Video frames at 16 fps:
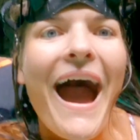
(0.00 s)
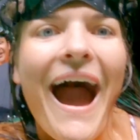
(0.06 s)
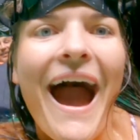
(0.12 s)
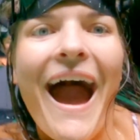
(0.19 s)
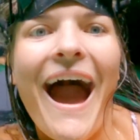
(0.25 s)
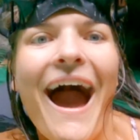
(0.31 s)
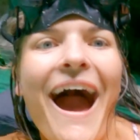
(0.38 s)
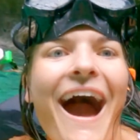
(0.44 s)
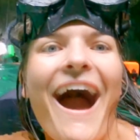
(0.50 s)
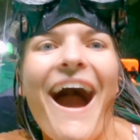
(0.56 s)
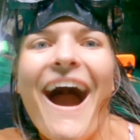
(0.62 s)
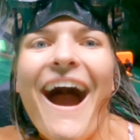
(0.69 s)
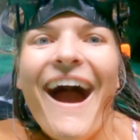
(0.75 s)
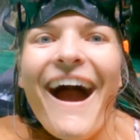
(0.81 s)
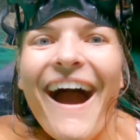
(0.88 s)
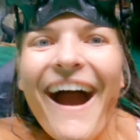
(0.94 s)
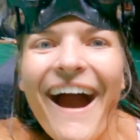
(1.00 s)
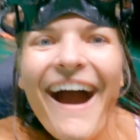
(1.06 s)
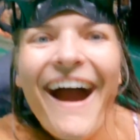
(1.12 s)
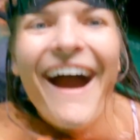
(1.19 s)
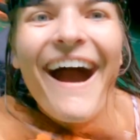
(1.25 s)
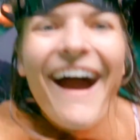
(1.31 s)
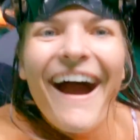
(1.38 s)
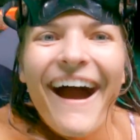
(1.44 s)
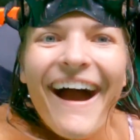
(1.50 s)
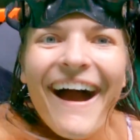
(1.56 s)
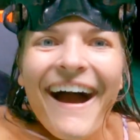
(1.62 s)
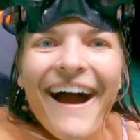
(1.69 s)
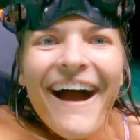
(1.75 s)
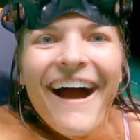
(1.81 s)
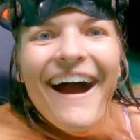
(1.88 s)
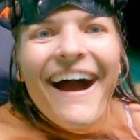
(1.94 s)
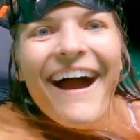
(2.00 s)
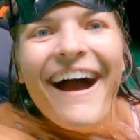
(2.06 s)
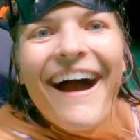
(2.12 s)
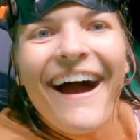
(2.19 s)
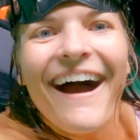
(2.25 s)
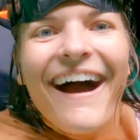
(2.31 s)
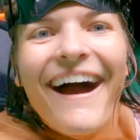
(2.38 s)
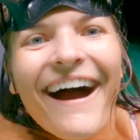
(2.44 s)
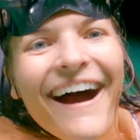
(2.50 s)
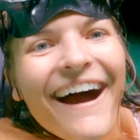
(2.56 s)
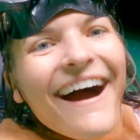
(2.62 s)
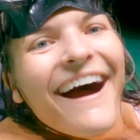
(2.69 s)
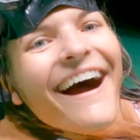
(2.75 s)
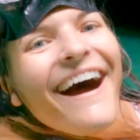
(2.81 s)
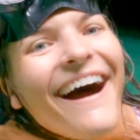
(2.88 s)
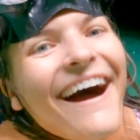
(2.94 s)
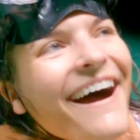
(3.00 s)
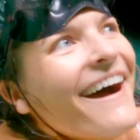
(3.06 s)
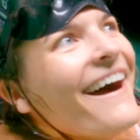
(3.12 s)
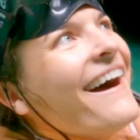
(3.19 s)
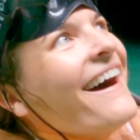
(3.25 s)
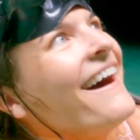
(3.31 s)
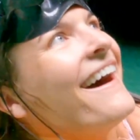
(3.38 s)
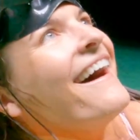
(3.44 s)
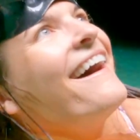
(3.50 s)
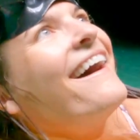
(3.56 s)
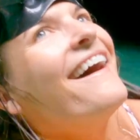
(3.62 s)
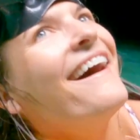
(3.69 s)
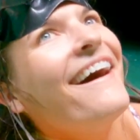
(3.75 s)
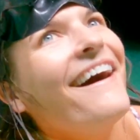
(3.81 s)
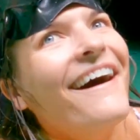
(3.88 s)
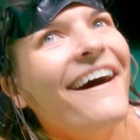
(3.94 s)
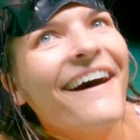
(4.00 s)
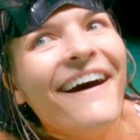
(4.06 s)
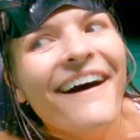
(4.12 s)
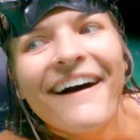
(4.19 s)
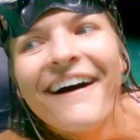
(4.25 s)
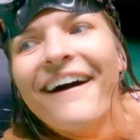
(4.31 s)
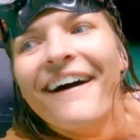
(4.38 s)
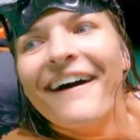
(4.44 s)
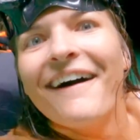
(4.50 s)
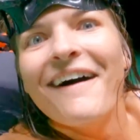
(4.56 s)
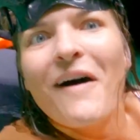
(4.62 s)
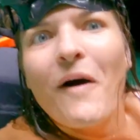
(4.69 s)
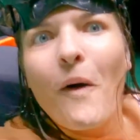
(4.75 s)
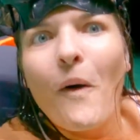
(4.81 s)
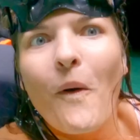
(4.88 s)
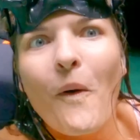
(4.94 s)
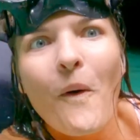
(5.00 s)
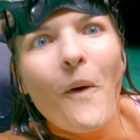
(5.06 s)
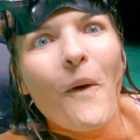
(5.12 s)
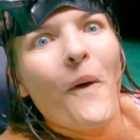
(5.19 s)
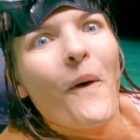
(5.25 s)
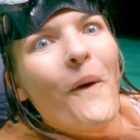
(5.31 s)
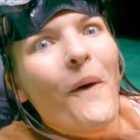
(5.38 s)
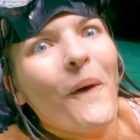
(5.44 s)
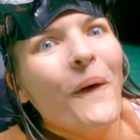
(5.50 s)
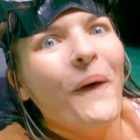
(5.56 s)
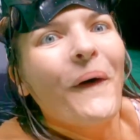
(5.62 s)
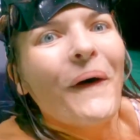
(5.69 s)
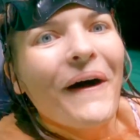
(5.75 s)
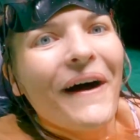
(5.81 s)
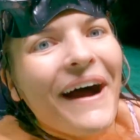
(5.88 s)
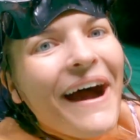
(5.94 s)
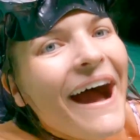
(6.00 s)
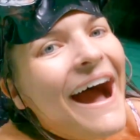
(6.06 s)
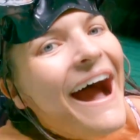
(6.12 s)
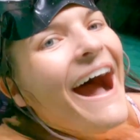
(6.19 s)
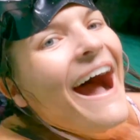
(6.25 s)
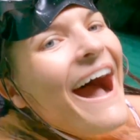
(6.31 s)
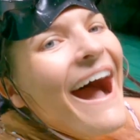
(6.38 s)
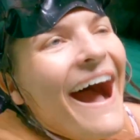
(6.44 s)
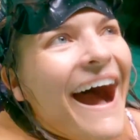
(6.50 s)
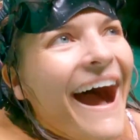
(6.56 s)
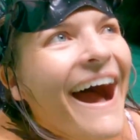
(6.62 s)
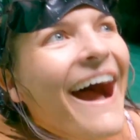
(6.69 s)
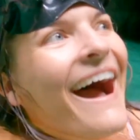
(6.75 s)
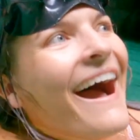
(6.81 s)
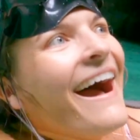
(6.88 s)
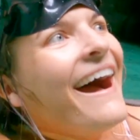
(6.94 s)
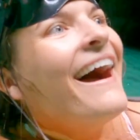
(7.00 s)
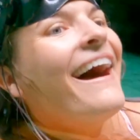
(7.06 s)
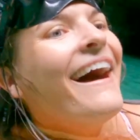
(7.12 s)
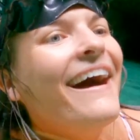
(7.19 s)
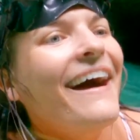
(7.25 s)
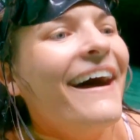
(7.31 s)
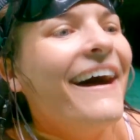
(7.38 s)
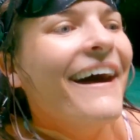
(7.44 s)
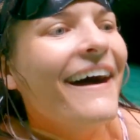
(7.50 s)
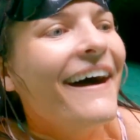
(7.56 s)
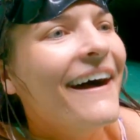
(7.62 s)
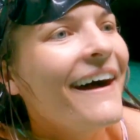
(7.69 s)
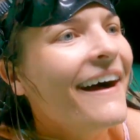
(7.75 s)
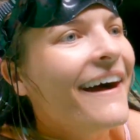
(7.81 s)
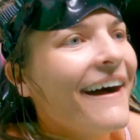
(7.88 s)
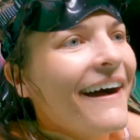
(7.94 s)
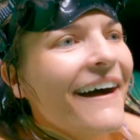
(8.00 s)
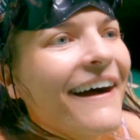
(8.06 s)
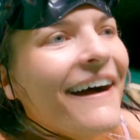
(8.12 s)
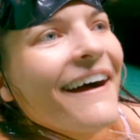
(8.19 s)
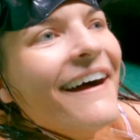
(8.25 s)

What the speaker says: That was such an adventure of going into a dark cave by yourself, not knowing where to go. Because your boat driver doesn't speak English.